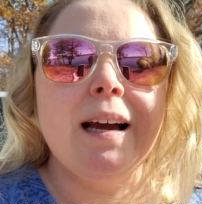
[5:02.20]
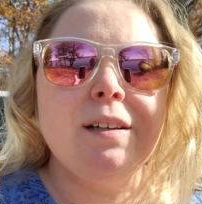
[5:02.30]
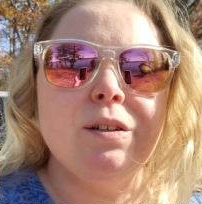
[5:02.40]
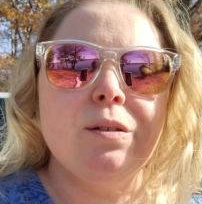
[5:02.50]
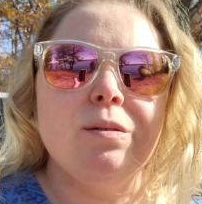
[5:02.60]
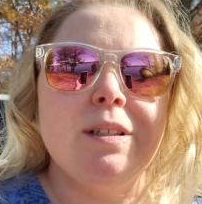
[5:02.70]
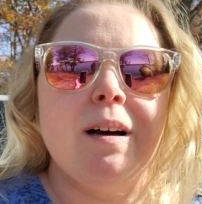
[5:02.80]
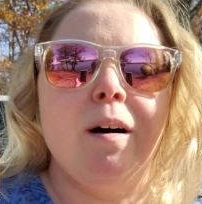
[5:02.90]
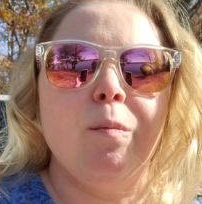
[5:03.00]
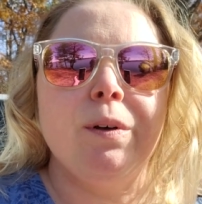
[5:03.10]
do to
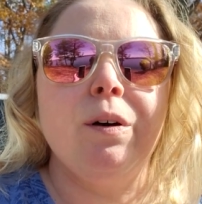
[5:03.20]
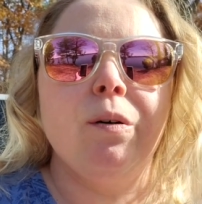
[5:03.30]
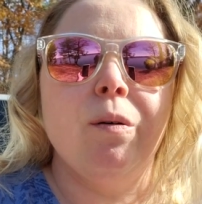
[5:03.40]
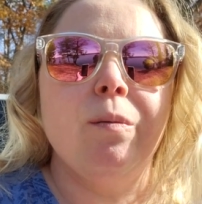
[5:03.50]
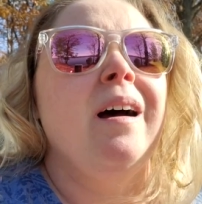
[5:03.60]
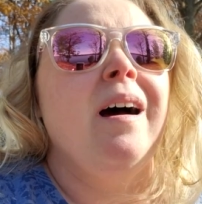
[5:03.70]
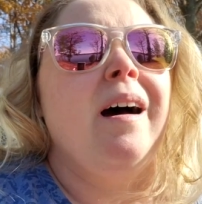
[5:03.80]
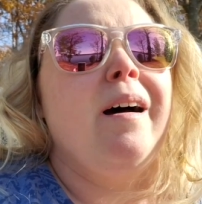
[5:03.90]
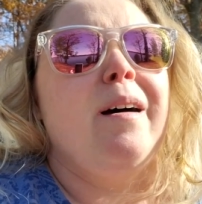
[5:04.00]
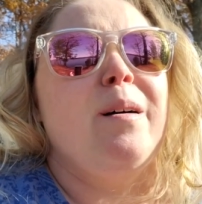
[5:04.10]
help you?
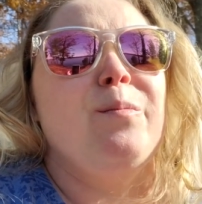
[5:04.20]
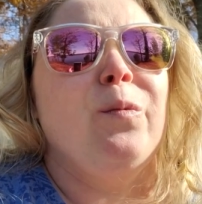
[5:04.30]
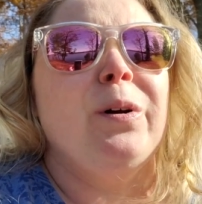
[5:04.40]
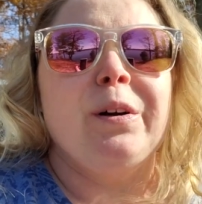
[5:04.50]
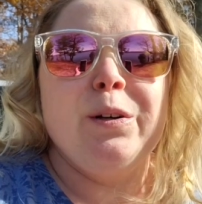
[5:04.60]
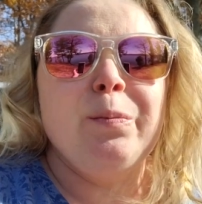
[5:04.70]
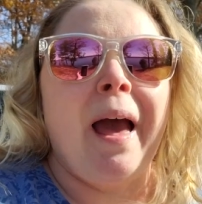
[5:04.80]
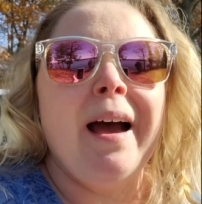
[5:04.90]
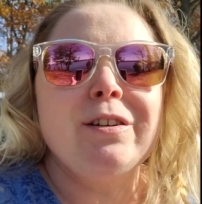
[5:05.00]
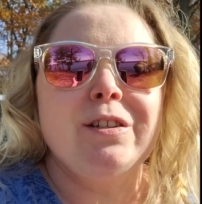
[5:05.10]
Um, what are you
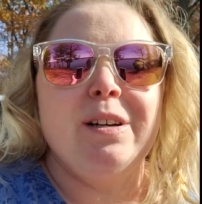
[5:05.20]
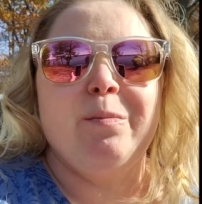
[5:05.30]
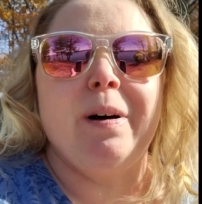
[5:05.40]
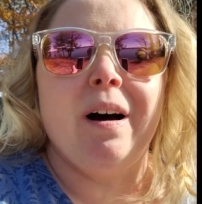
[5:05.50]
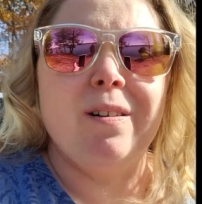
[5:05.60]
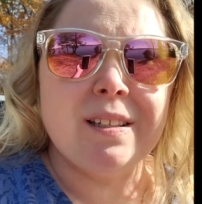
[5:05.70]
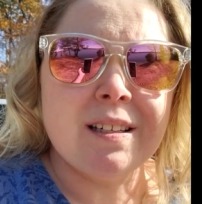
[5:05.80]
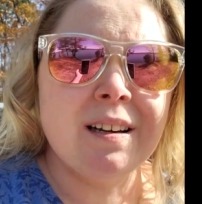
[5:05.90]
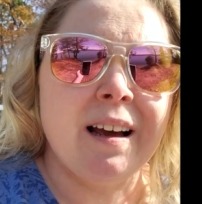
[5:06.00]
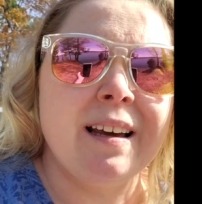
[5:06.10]
passionate about?
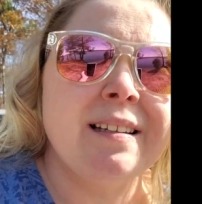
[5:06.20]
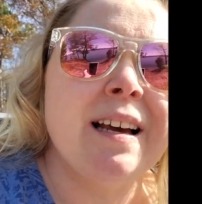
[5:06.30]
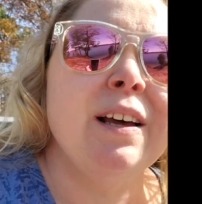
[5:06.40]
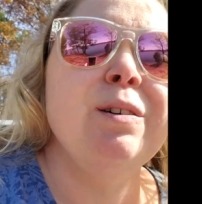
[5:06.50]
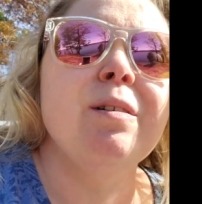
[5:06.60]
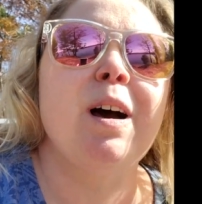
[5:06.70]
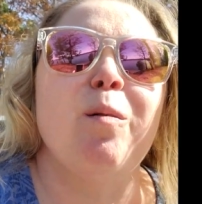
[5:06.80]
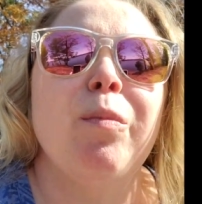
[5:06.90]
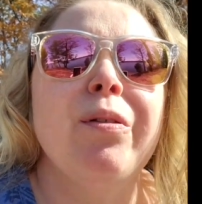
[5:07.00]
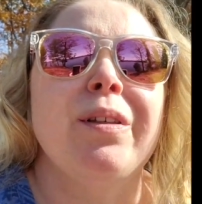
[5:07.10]
I can tell you a
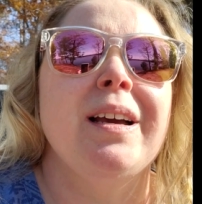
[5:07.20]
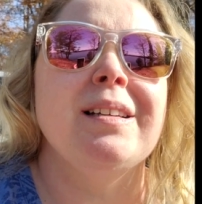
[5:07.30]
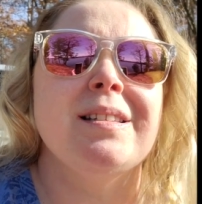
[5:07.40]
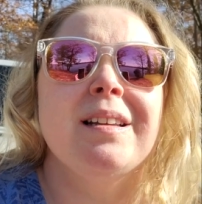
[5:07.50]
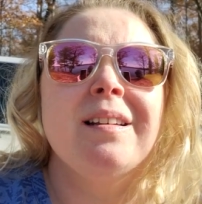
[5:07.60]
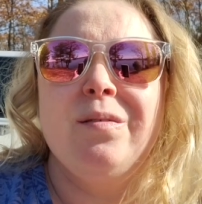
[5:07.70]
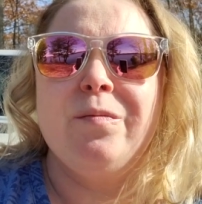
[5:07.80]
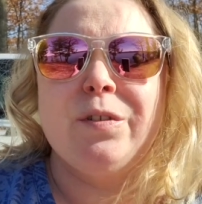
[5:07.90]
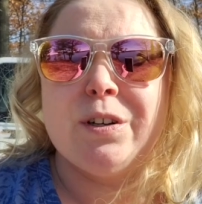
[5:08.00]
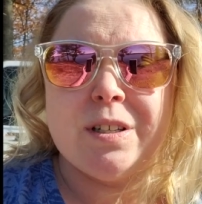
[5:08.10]
couple things
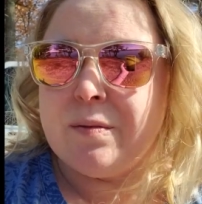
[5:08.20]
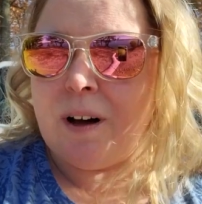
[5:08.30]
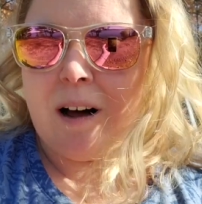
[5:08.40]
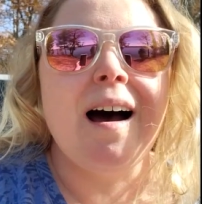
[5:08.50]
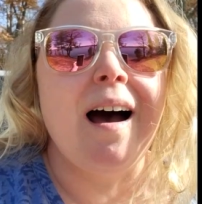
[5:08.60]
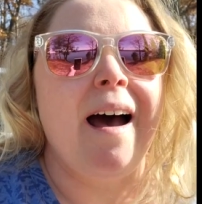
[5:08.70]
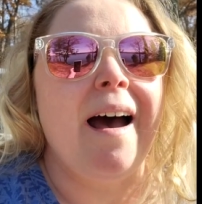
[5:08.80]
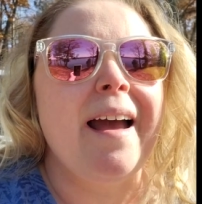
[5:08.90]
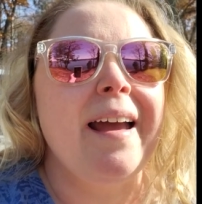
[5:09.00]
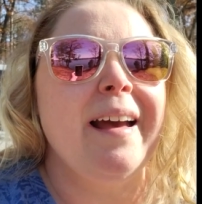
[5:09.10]
first of all.
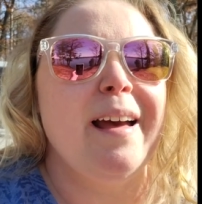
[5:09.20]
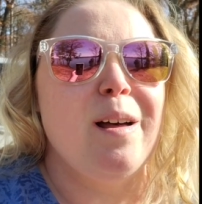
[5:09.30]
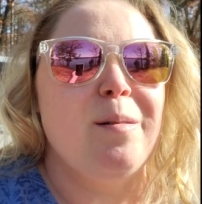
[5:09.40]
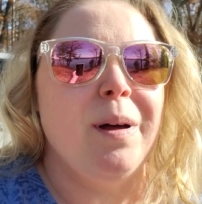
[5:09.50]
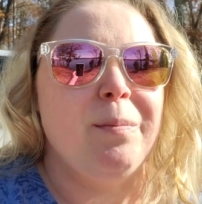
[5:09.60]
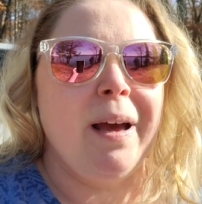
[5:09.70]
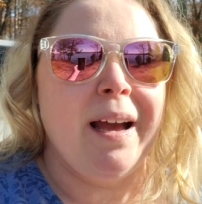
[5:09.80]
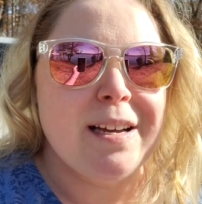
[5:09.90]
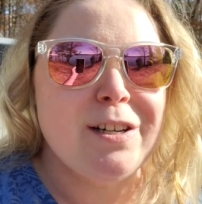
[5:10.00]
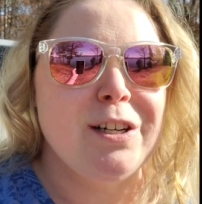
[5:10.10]
I am
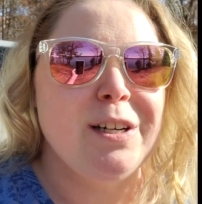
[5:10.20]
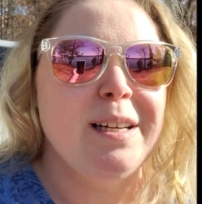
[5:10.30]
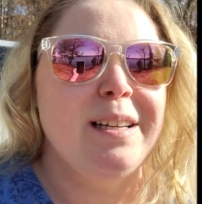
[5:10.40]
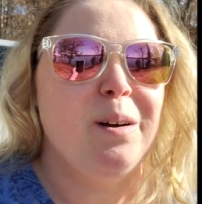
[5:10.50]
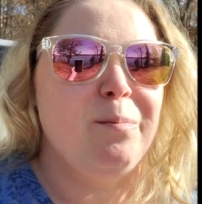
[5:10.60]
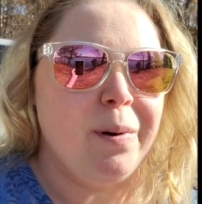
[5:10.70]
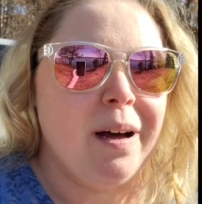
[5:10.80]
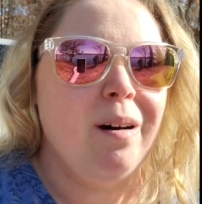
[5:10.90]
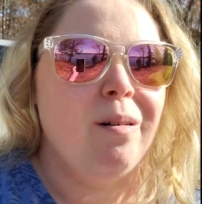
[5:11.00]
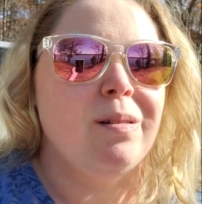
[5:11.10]
passionate
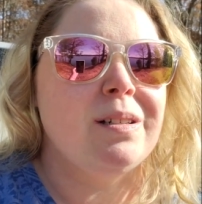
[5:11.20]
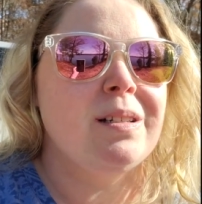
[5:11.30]
about